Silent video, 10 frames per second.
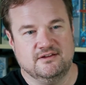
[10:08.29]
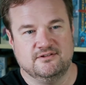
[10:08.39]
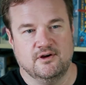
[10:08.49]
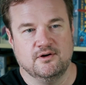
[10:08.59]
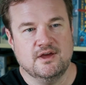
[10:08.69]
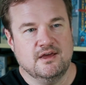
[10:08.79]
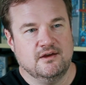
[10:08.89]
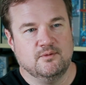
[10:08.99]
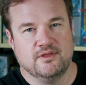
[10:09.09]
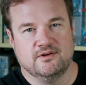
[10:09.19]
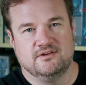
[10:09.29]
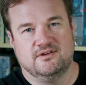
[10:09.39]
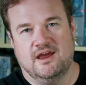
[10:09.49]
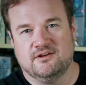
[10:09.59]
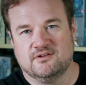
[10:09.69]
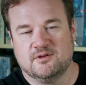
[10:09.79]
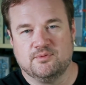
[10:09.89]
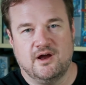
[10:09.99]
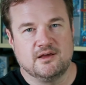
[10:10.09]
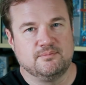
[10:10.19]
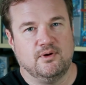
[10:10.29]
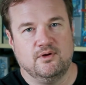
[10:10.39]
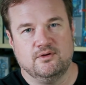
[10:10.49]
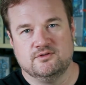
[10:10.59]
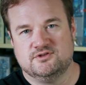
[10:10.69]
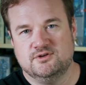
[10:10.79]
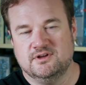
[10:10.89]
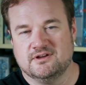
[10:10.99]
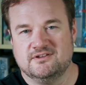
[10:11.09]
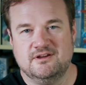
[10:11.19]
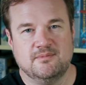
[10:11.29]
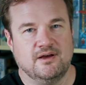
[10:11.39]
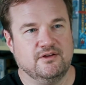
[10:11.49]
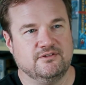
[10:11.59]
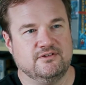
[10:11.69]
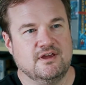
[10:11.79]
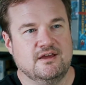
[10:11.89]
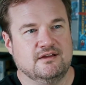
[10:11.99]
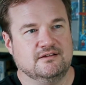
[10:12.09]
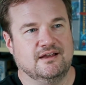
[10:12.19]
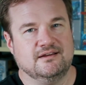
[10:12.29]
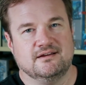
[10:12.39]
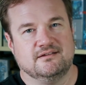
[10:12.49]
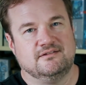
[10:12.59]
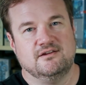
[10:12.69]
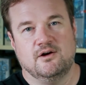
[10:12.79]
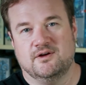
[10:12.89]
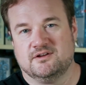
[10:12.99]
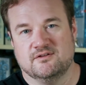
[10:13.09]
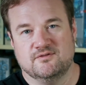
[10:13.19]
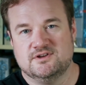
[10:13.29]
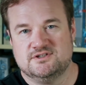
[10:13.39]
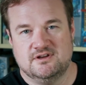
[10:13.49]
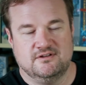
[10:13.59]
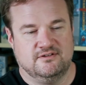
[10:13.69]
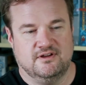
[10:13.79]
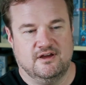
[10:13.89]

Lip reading: So whether it's answering the product poll, shooting us emails, letting us know at conventions,